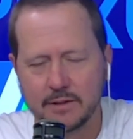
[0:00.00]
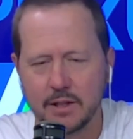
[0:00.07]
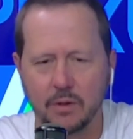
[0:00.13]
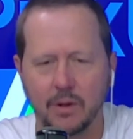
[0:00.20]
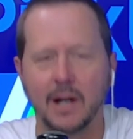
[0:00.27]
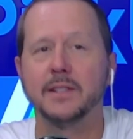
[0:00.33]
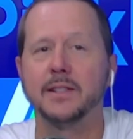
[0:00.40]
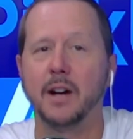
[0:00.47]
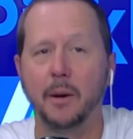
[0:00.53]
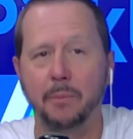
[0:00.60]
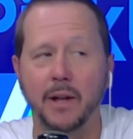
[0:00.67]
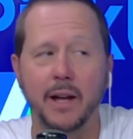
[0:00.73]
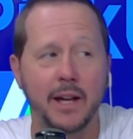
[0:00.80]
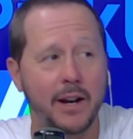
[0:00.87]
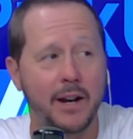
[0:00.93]
who I saw
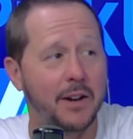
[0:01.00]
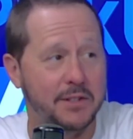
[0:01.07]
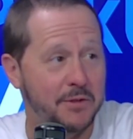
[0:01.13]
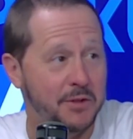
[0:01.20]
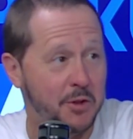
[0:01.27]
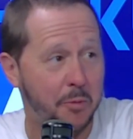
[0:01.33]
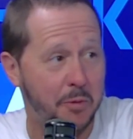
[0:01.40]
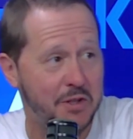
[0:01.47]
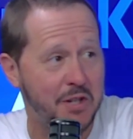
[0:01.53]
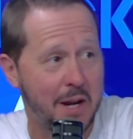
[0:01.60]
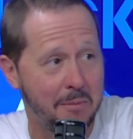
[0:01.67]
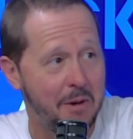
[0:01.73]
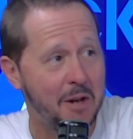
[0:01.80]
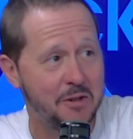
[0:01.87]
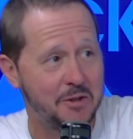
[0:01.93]
play at a Super
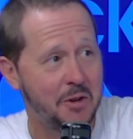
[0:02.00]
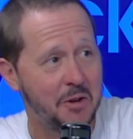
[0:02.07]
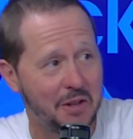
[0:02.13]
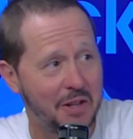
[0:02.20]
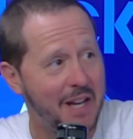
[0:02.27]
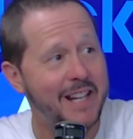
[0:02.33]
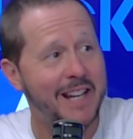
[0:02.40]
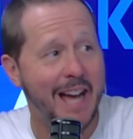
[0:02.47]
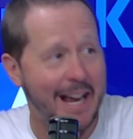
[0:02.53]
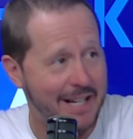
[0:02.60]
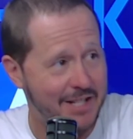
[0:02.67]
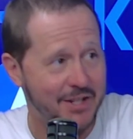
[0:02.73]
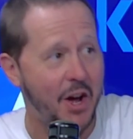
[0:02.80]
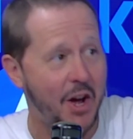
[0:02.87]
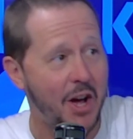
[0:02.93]
Champ Major Zone in the late
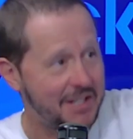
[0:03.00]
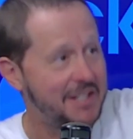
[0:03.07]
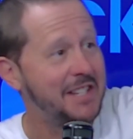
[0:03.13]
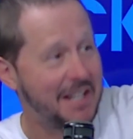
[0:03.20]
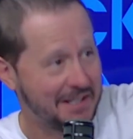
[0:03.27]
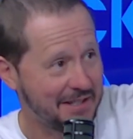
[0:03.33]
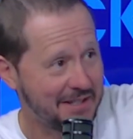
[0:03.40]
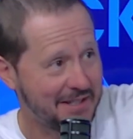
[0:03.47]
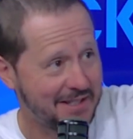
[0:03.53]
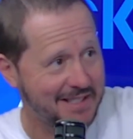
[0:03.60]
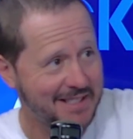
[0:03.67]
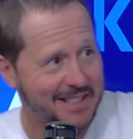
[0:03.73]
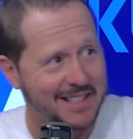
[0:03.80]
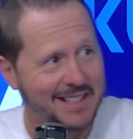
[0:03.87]
90s in Austin, Texas.